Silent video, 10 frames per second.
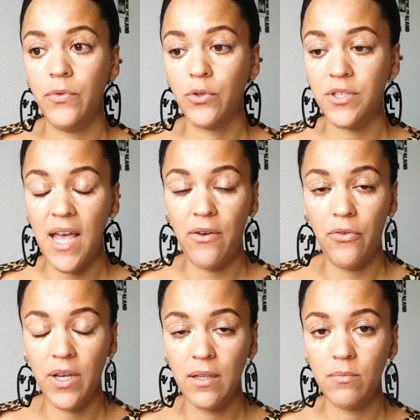North
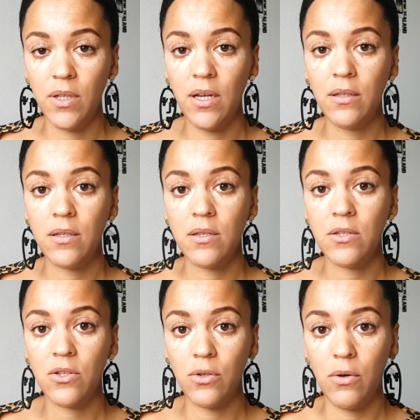African blood,
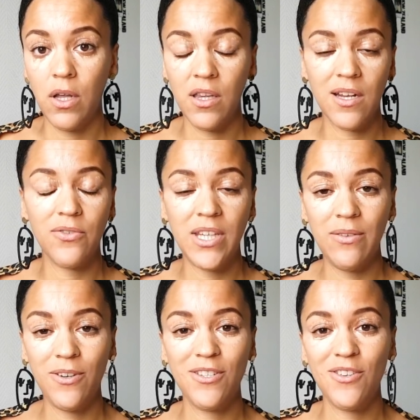so a lot of
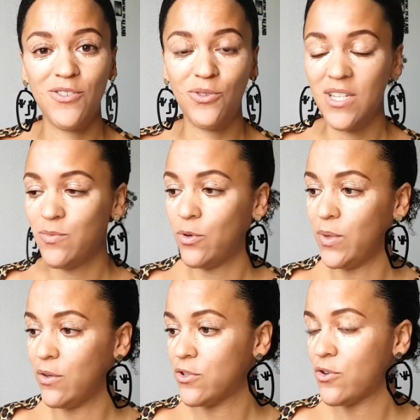Cape Verdeans don't know this, but
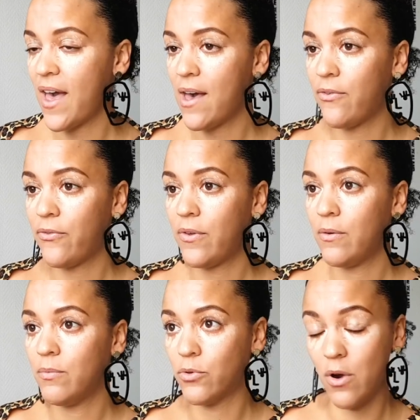we also have
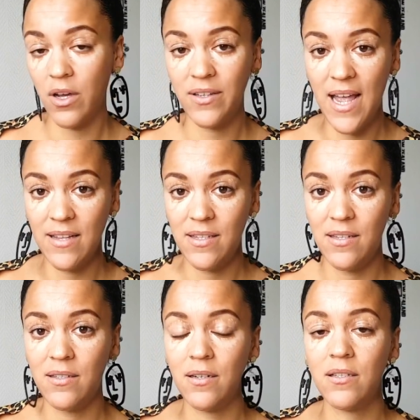Moroccan
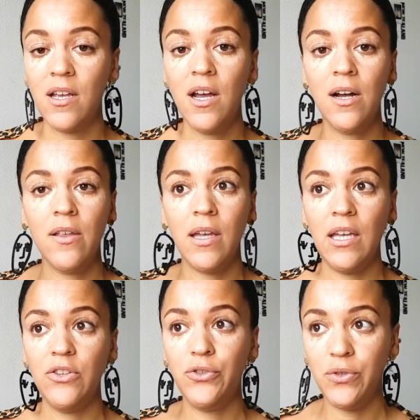ancestors.
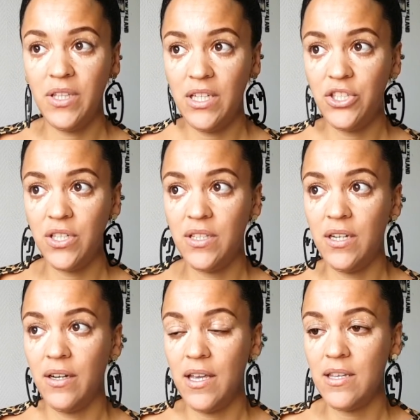In Tunisia
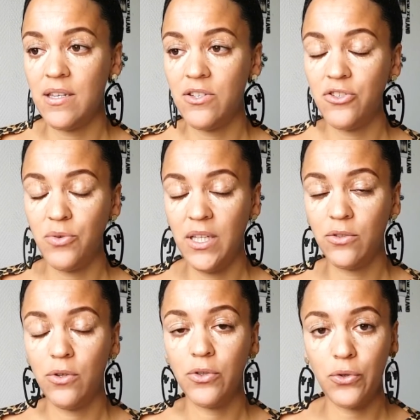there is a street called